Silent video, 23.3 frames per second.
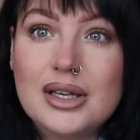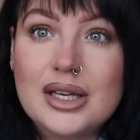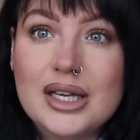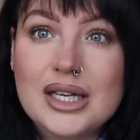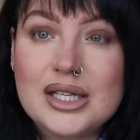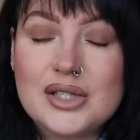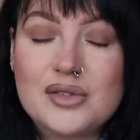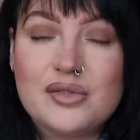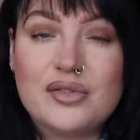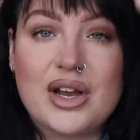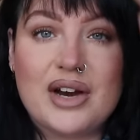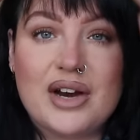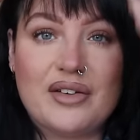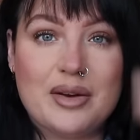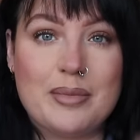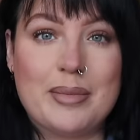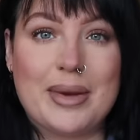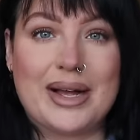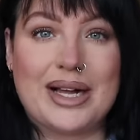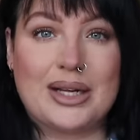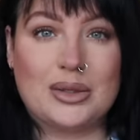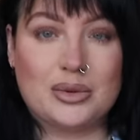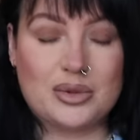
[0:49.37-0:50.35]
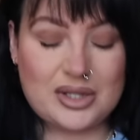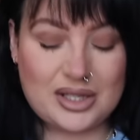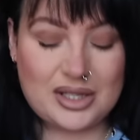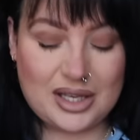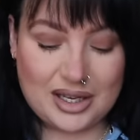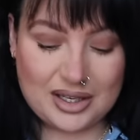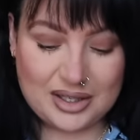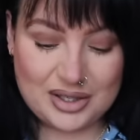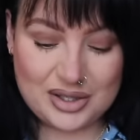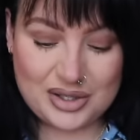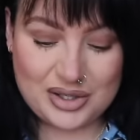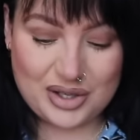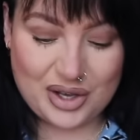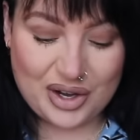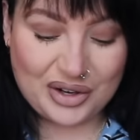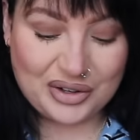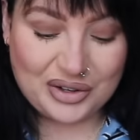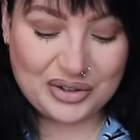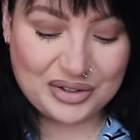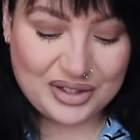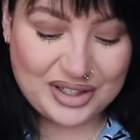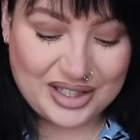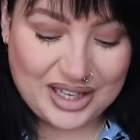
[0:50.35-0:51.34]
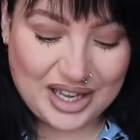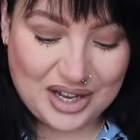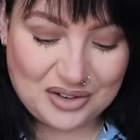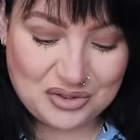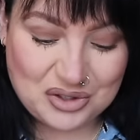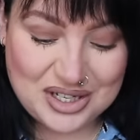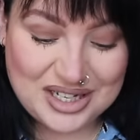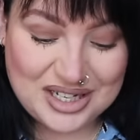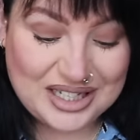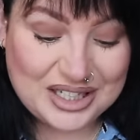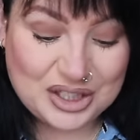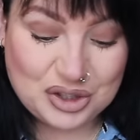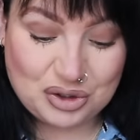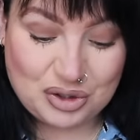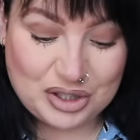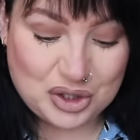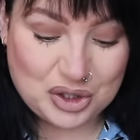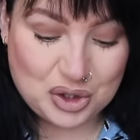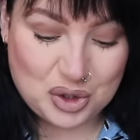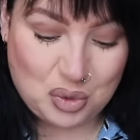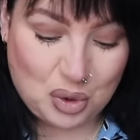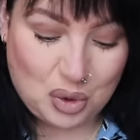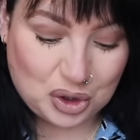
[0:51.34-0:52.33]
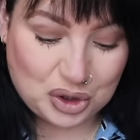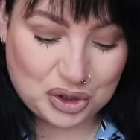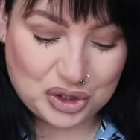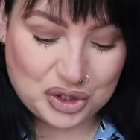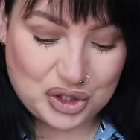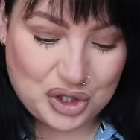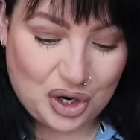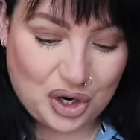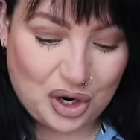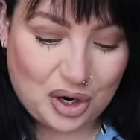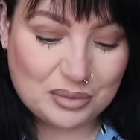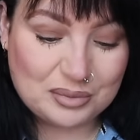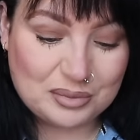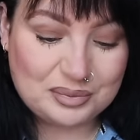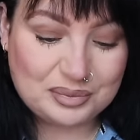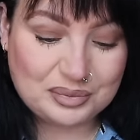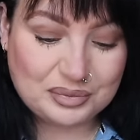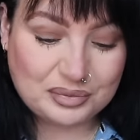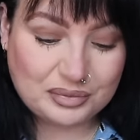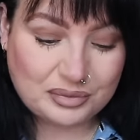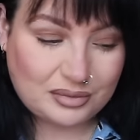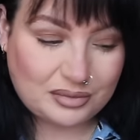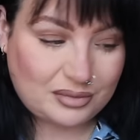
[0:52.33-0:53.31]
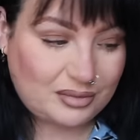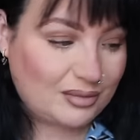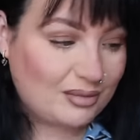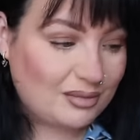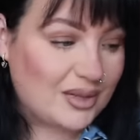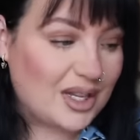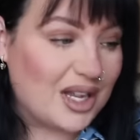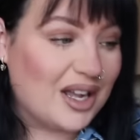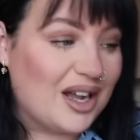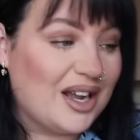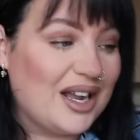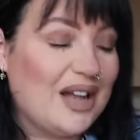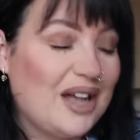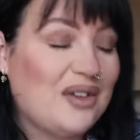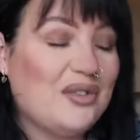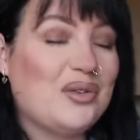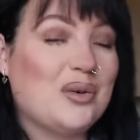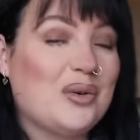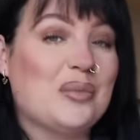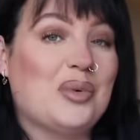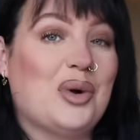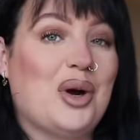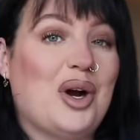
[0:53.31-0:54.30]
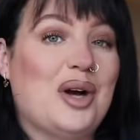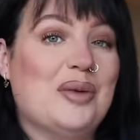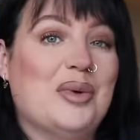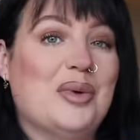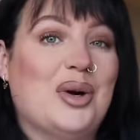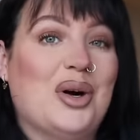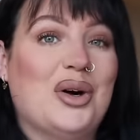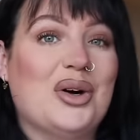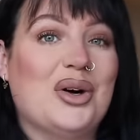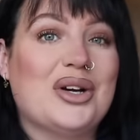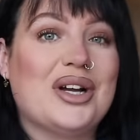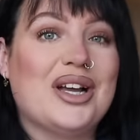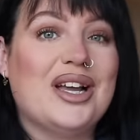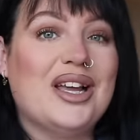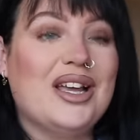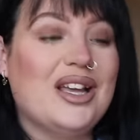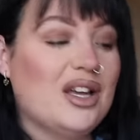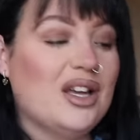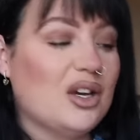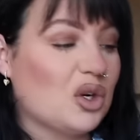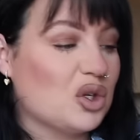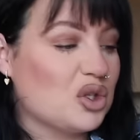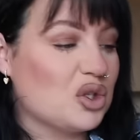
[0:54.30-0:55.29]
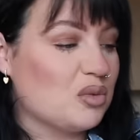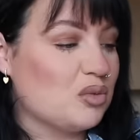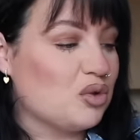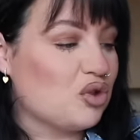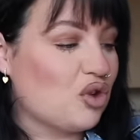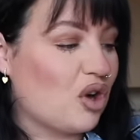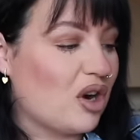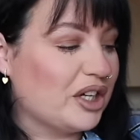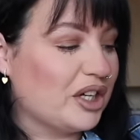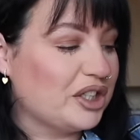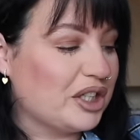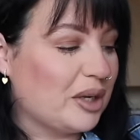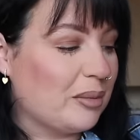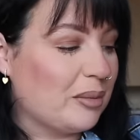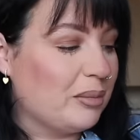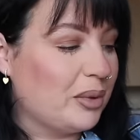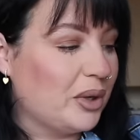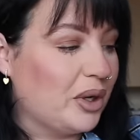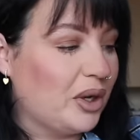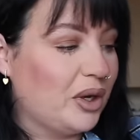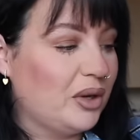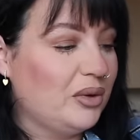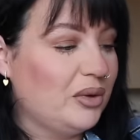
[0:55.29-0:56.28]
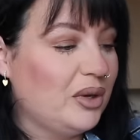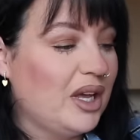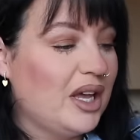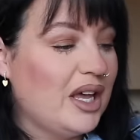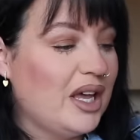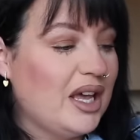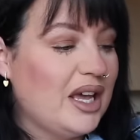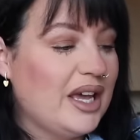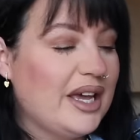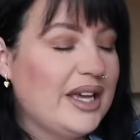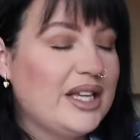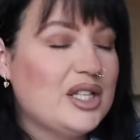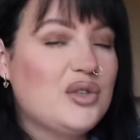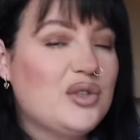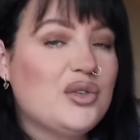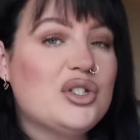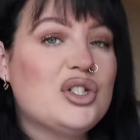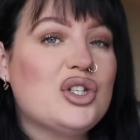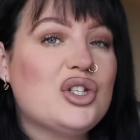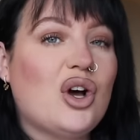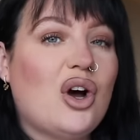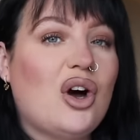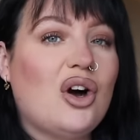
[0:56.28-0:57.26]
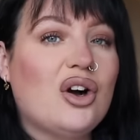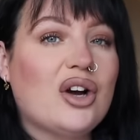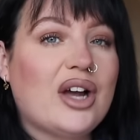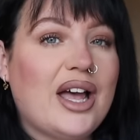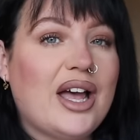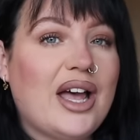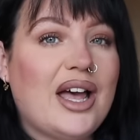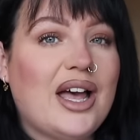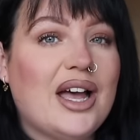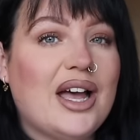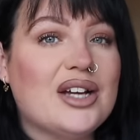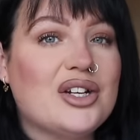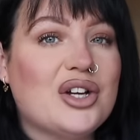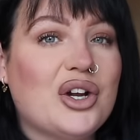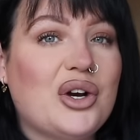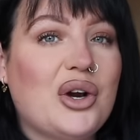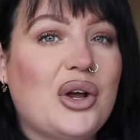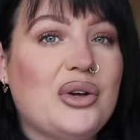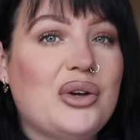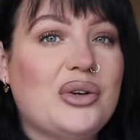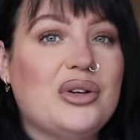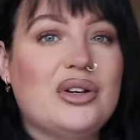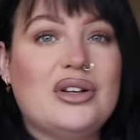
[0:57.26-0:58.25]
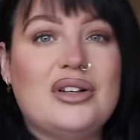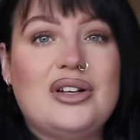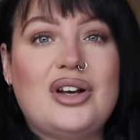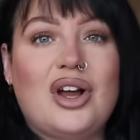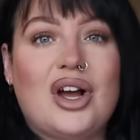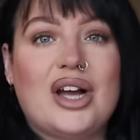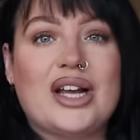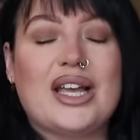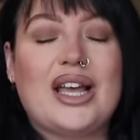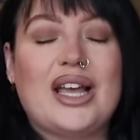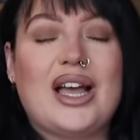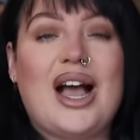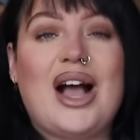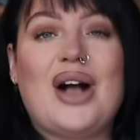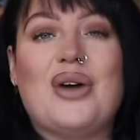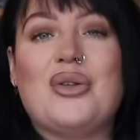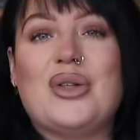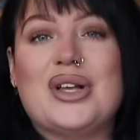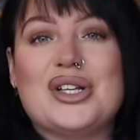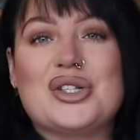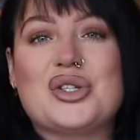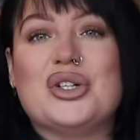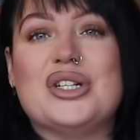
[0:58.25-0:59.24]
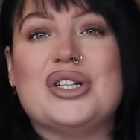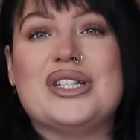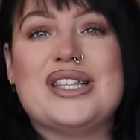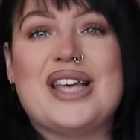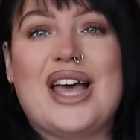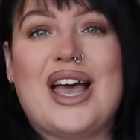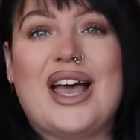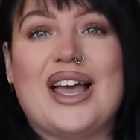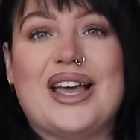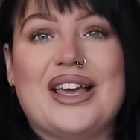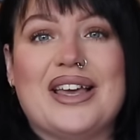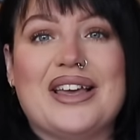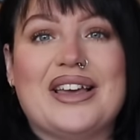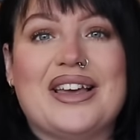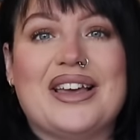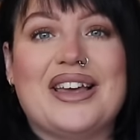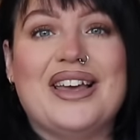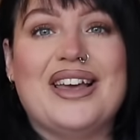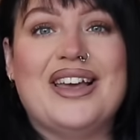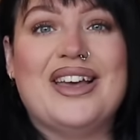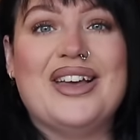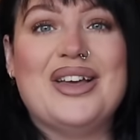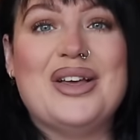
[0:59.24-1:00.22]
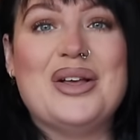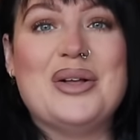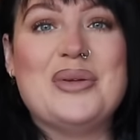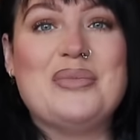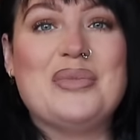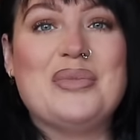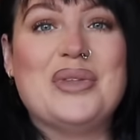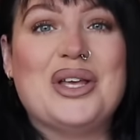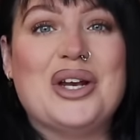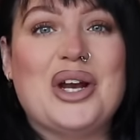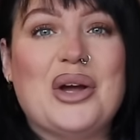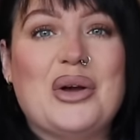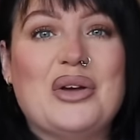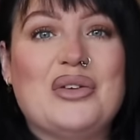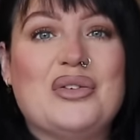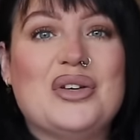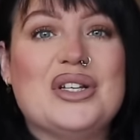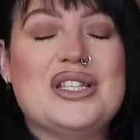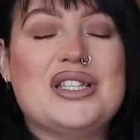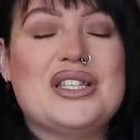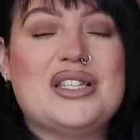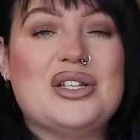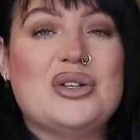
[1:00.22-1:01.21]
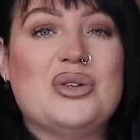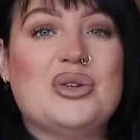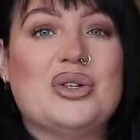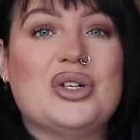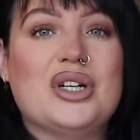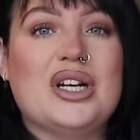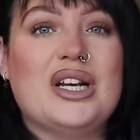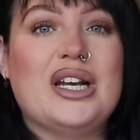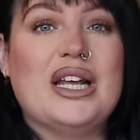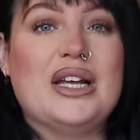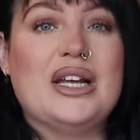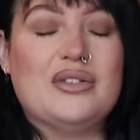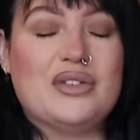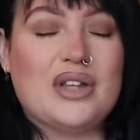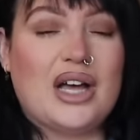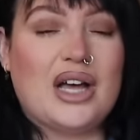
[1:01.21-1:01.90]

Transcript: It's very bouncy, so yeah, I've literally just washed the top. I have from Primark got some dry shampoo. It is for dark hair. I don't know like how that's gonna take, you know, if it's still gonna leave